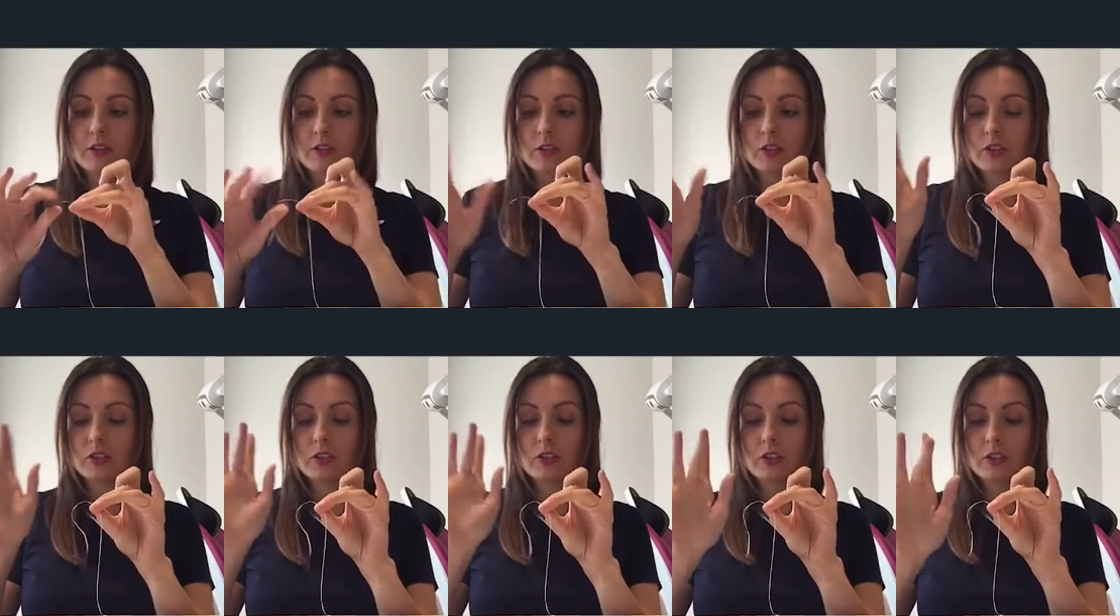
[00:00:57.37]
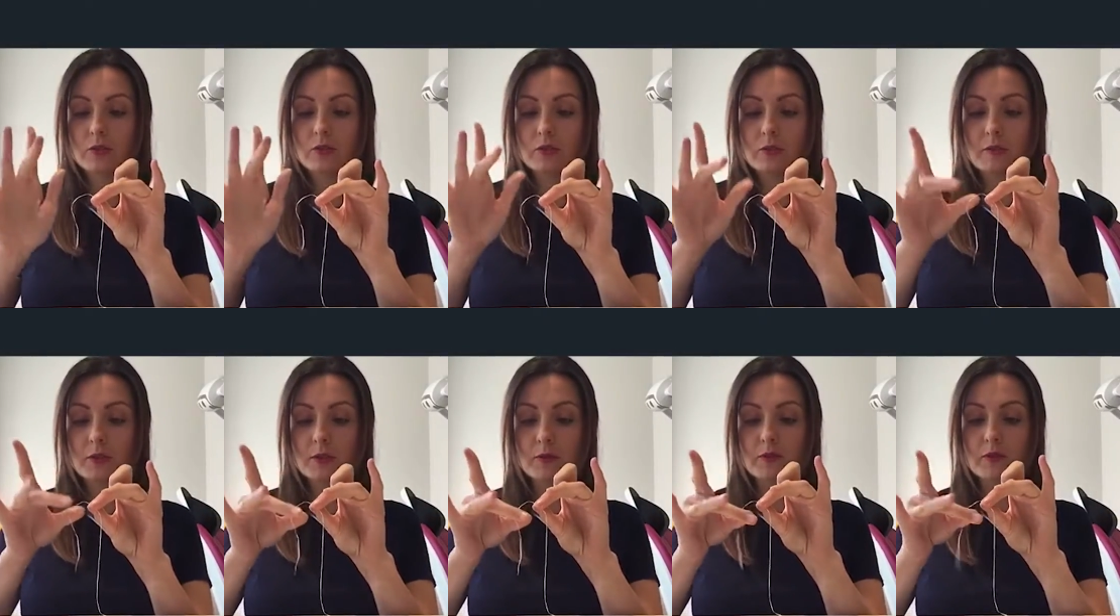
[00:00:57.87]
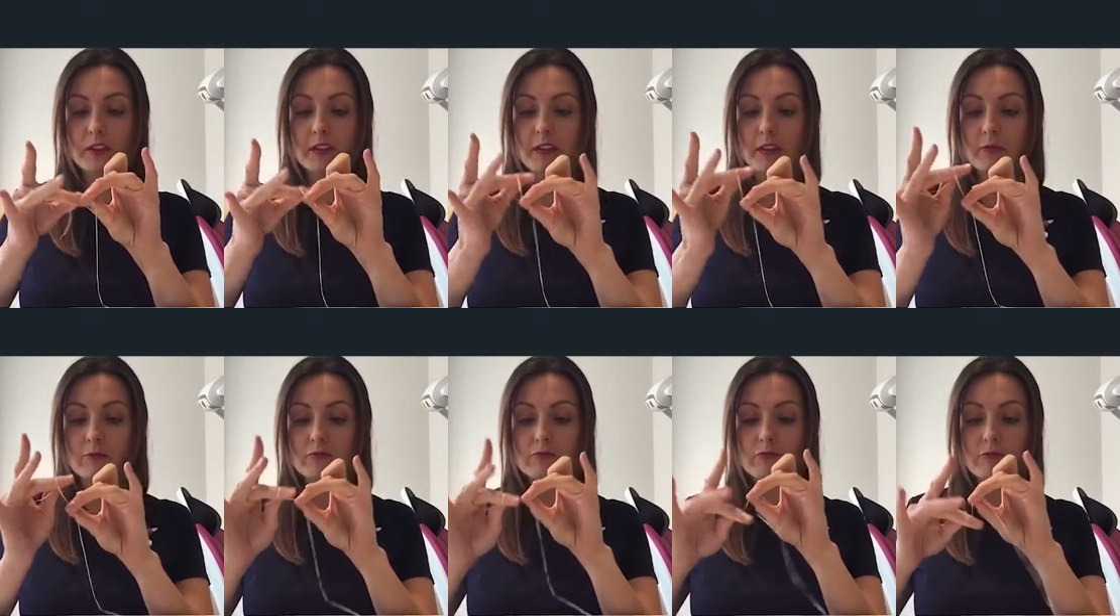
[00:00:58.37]
Just use your middle
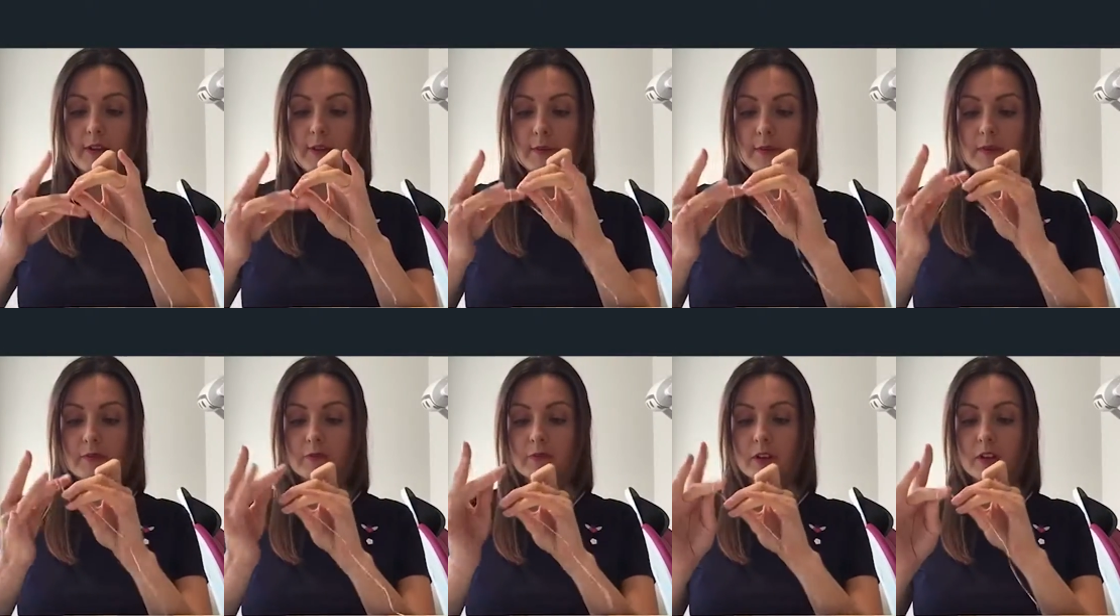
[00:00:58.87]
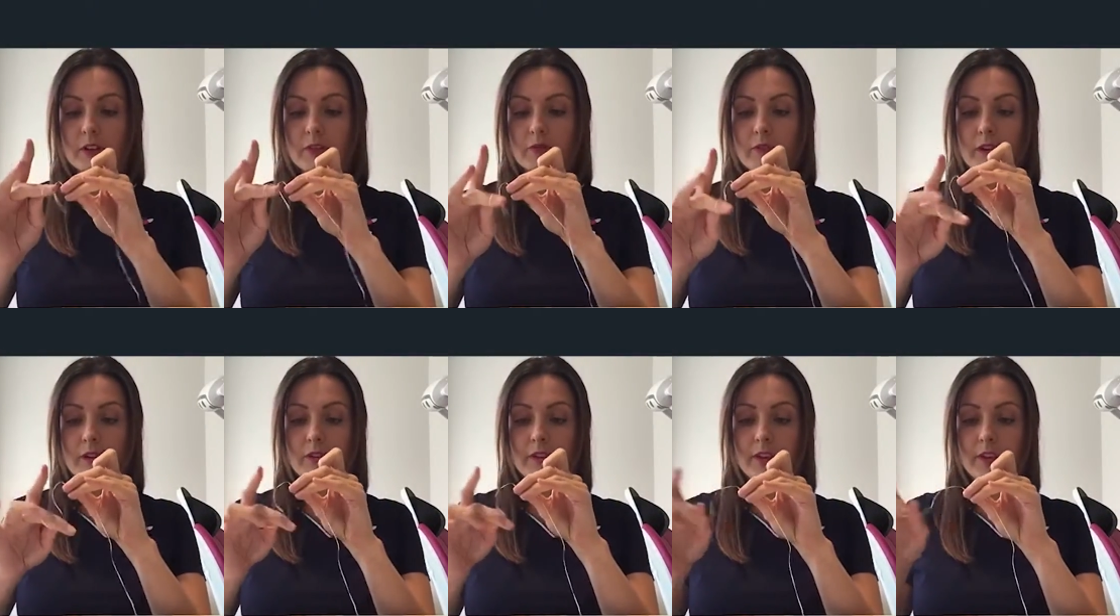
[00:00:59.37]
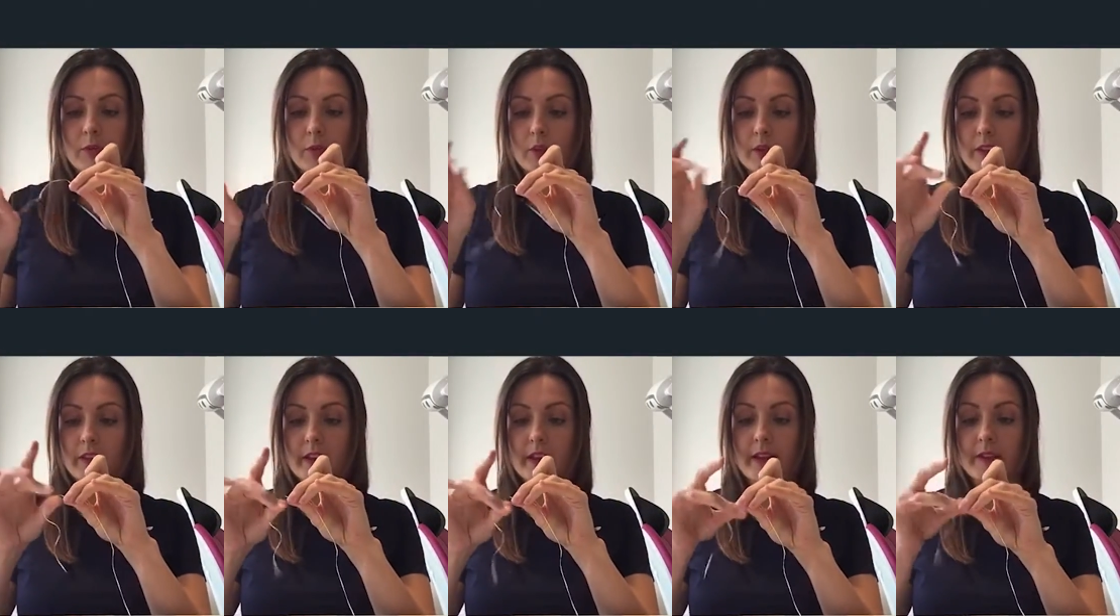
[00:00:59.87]
finger, wrap it right around that
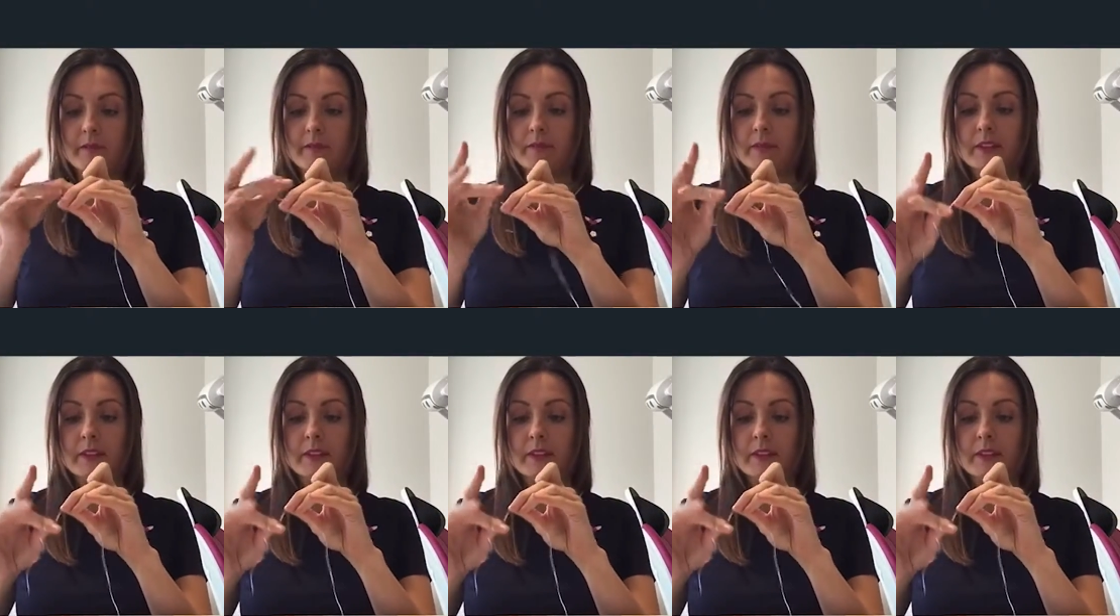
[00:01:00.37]
one there,